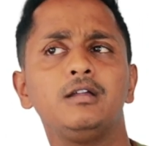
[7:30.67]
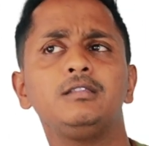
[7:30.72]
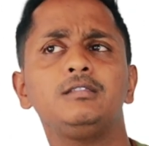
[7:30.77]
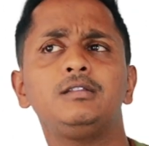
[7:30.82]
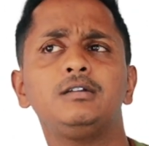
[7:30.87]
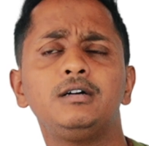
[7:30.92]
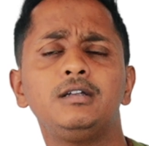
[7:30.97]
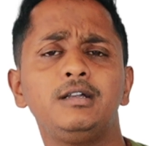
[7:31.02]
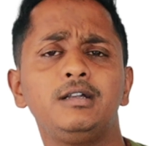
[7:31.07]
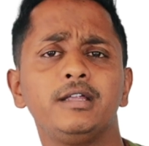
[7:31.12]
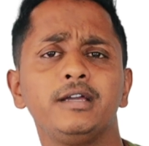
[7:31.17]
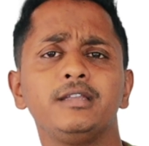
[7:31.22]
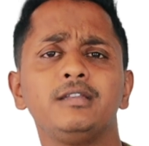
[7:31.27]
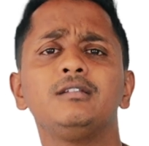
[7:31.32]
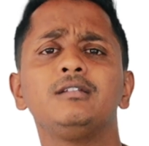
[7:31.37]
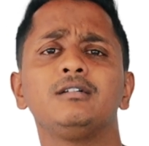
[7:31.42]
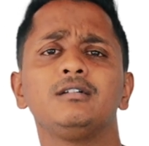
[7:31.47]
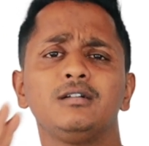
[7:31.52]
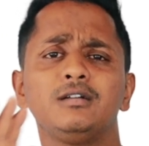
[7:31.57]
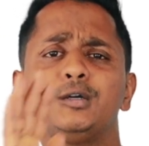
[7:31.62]
Third line
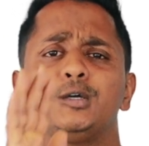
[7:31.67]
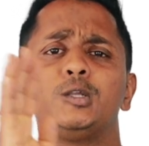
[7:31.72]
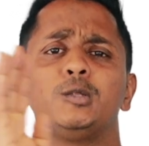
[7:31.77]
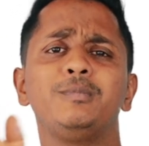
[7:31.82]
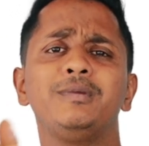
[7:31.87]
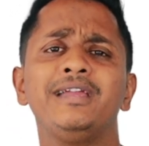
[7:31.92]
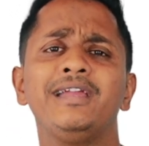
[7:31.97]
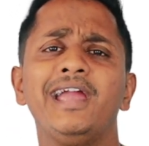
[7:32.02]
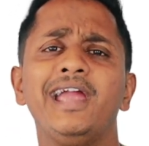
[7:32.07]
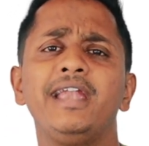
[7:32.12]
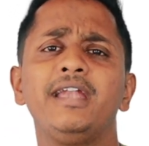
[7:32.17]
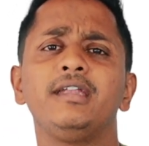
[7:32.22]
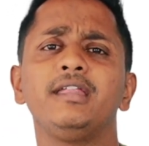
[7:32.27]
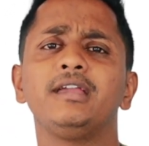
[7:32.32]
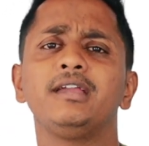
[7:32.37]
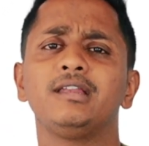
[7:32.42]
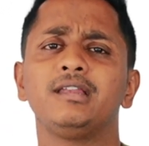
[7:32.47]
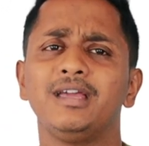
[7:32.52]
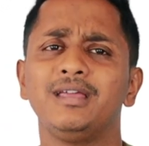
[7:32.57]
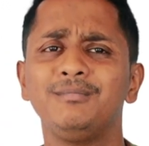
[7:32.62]
going to be
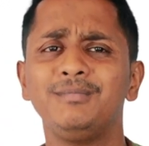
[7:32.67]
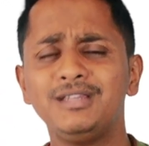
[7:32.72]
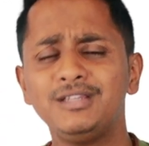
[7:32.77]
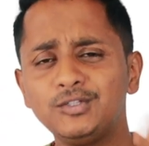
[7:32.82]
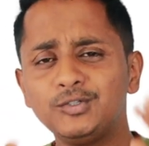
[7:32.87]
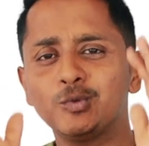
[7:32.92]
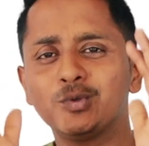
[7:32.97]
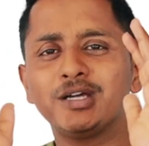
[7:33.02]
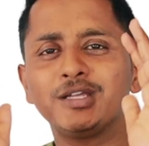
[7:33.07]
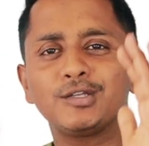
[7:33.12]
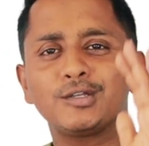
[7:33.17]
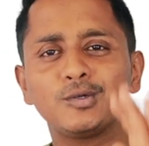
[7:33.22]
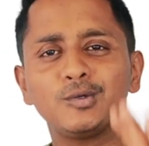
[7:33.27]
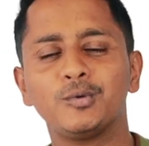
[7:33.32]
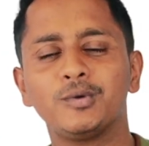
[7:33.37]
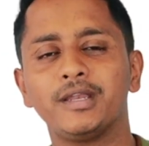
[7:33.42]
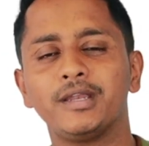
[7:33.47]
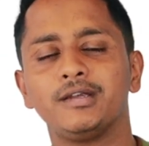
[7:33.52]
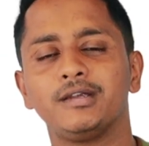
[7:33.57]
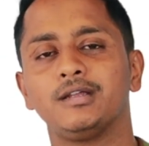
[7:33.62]
ending line, means you
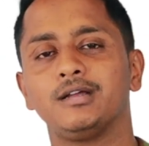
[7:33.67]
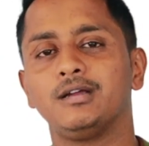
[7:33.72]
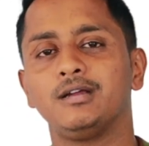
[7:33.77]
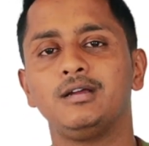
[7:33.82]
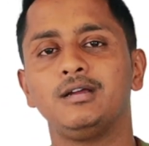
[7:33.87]
conclude it.